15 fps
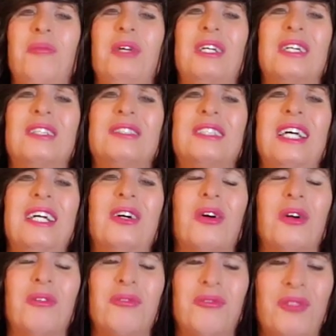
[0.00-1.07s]
Because they
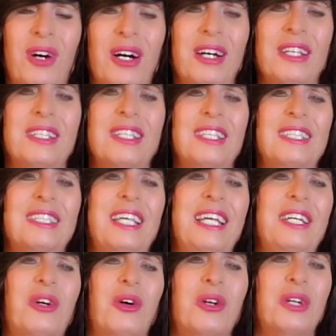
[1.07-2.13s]
are fun,
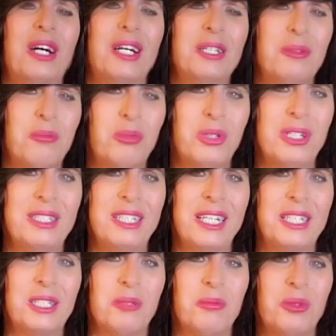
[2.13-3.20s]
they are
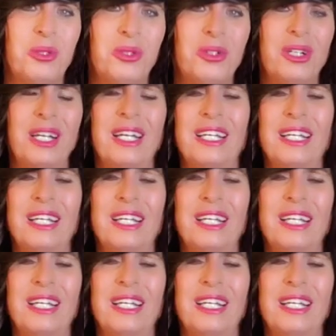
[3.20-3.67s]
unpredictable,